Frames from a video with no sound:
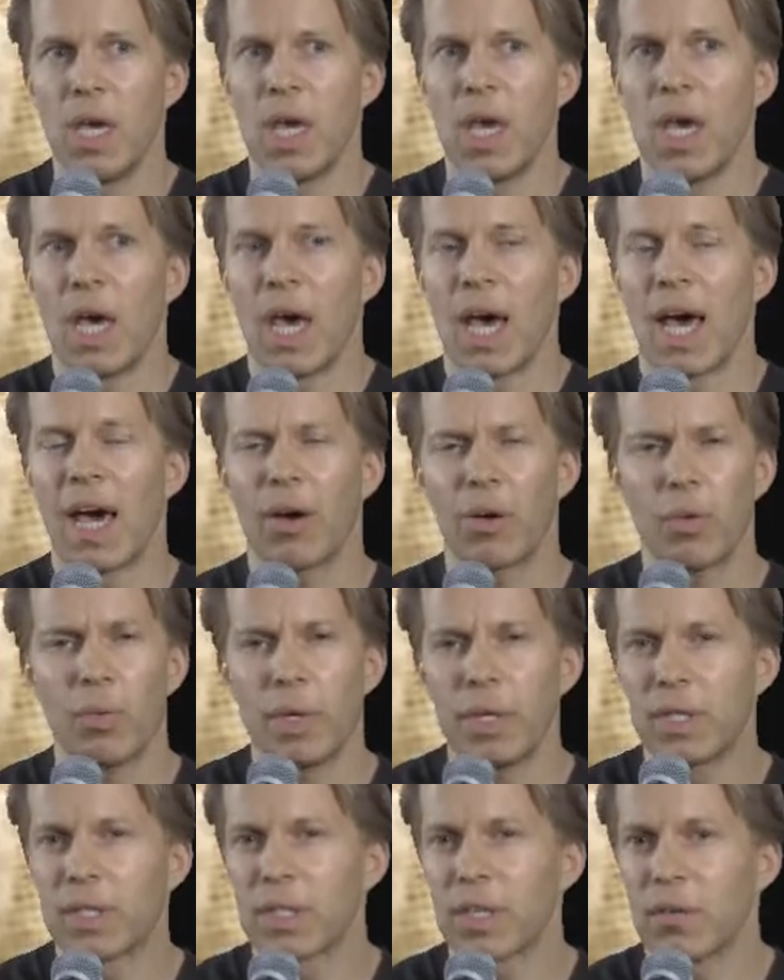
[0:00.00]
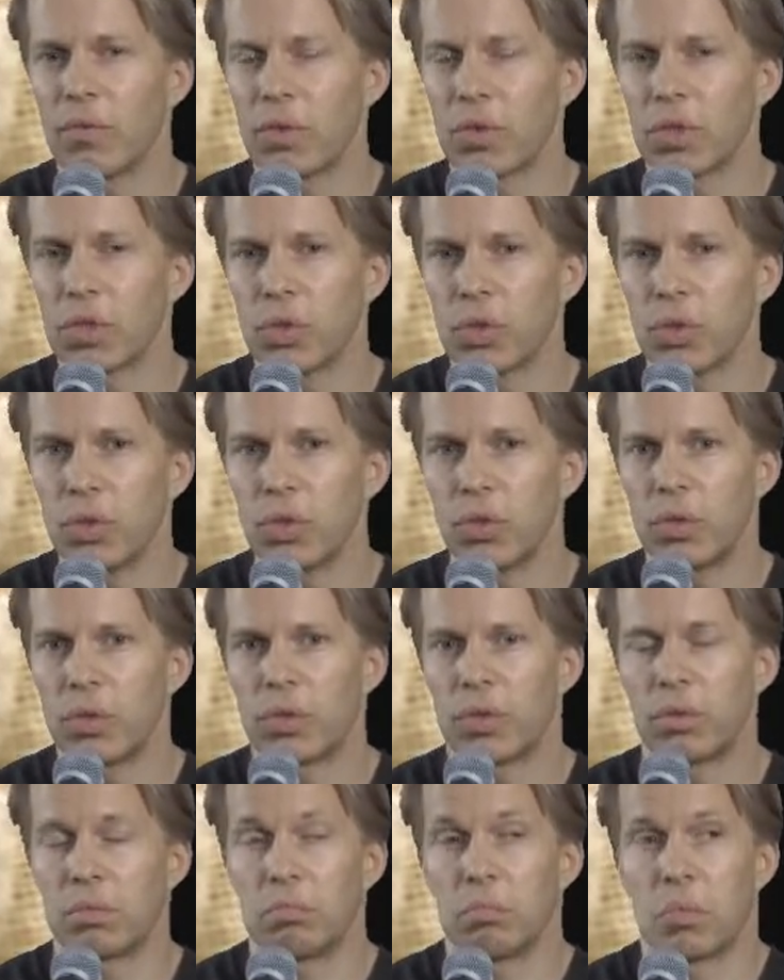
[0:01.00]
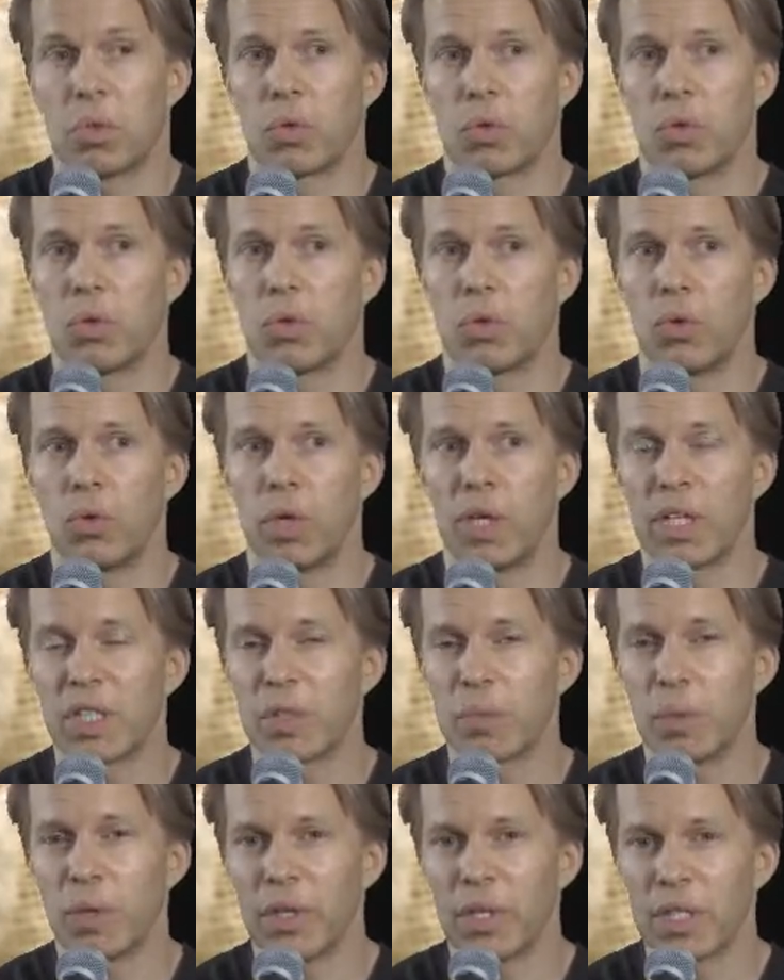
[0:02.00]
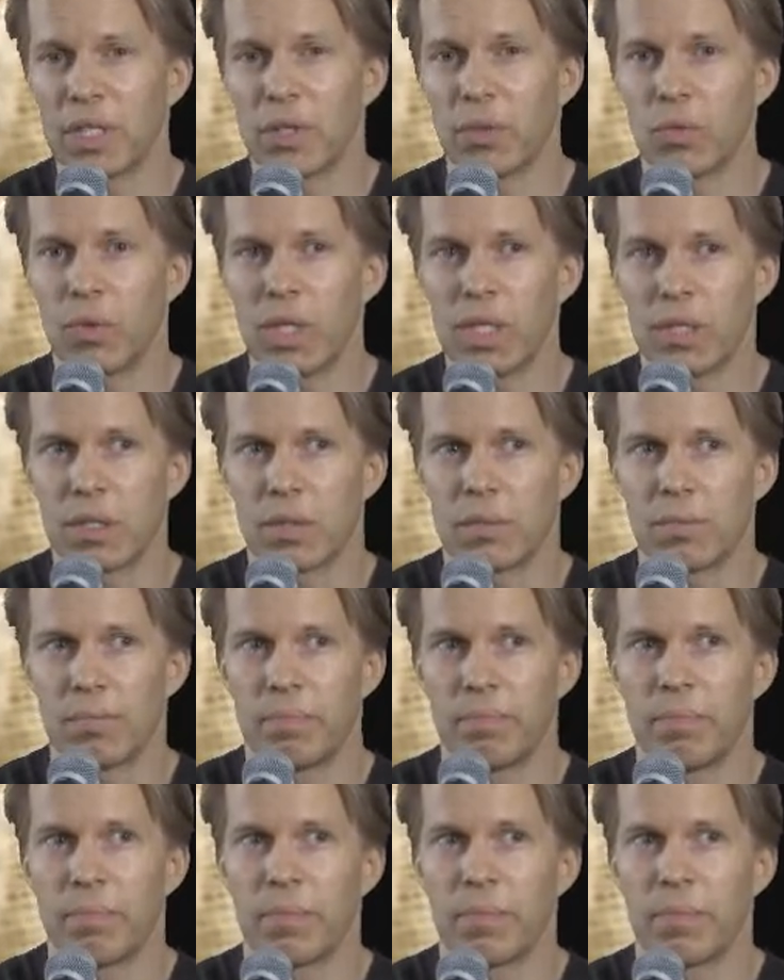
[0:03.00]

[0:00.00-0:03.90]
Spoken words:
How do we discover truth? Through experience and reason.